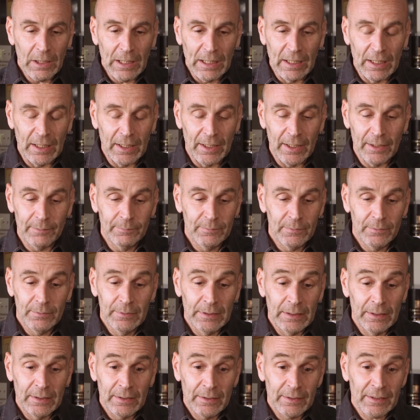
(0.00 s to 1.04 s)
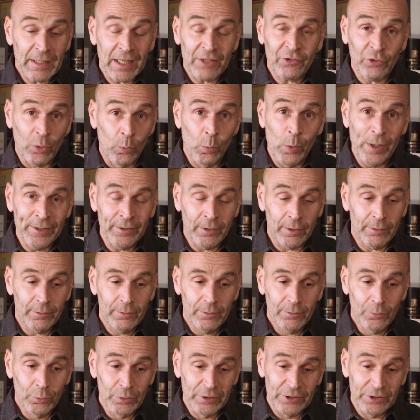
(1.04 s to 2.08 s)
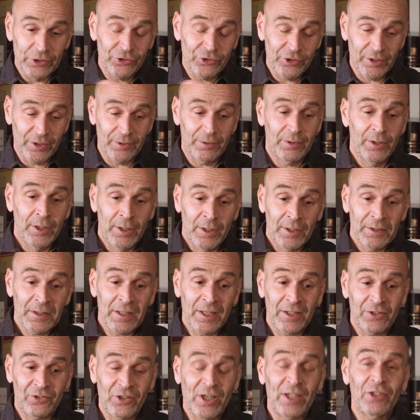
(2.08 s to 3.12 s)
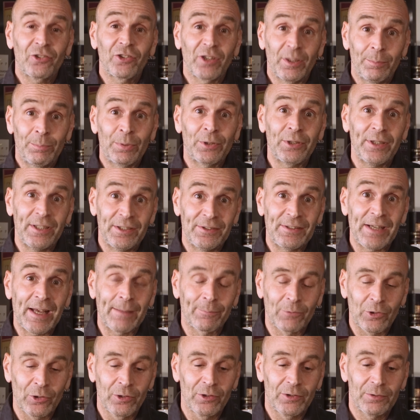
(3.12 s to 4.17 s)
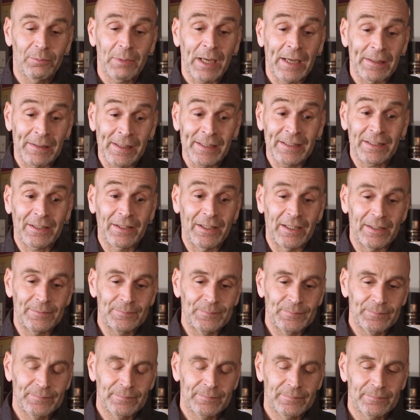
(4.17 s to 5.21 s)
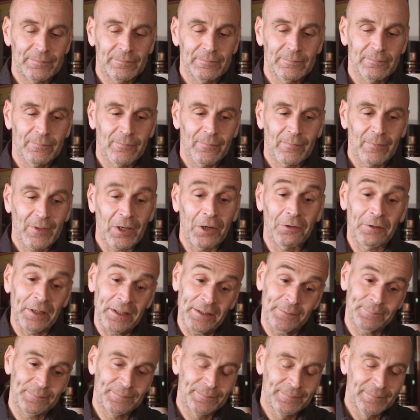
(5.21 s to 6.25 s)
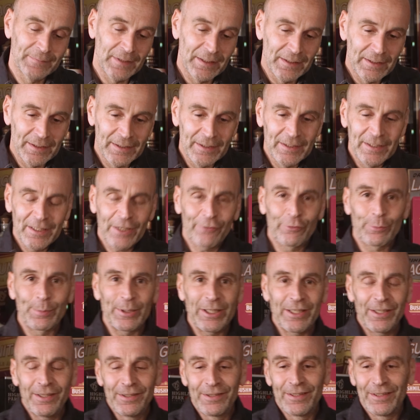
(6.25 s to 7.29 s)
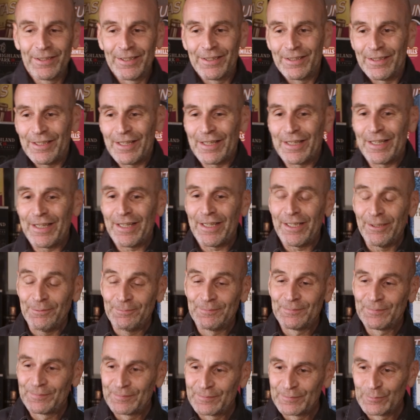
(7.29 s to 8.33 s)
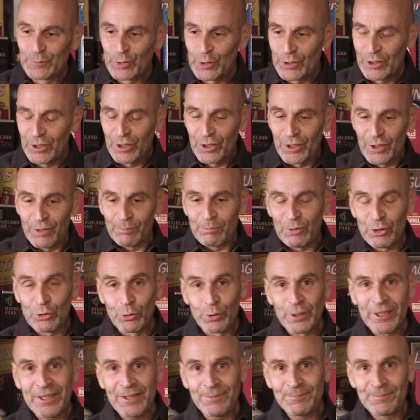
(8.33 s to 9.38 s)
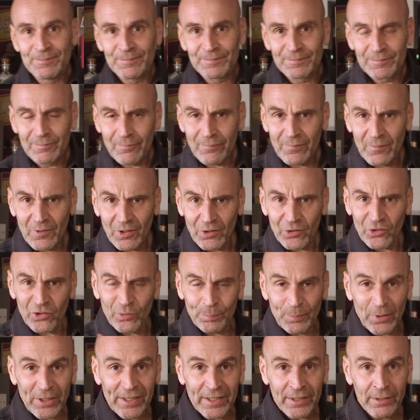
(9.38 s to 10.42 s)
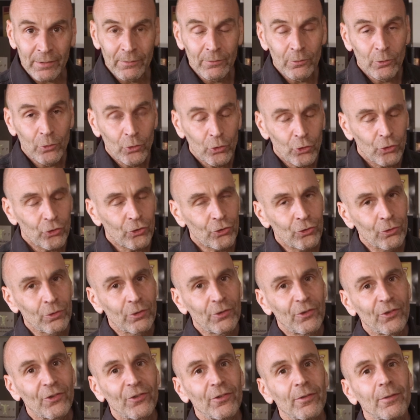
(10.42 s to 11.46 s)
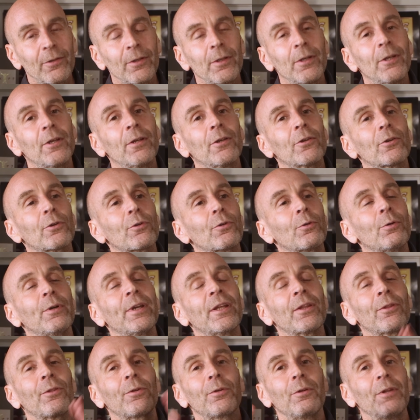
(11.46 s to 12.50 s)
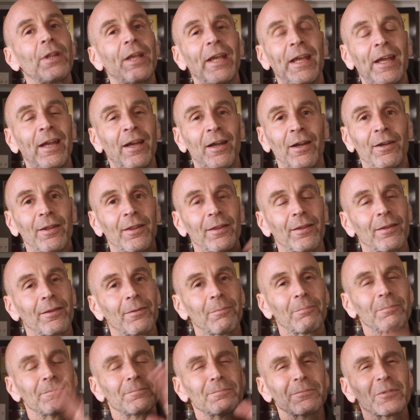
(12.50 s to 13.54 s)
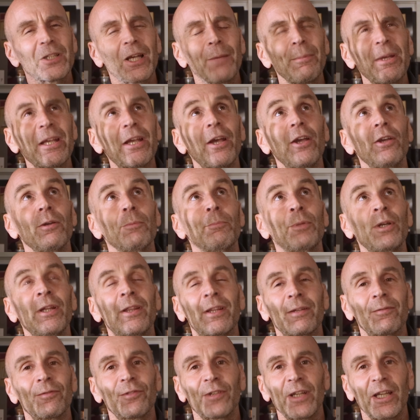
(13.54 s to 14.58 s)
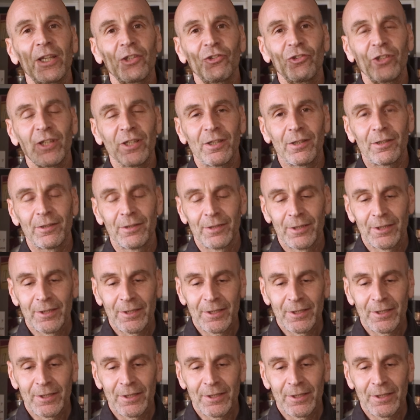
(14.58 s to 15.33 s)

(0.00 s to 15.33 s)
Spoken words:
that's a winner. Holy shit, that is actually pretty damn good. I like that. Alright, everybody. Midori, spring, shoots, growing through the earth, coming out, breathing fresh air,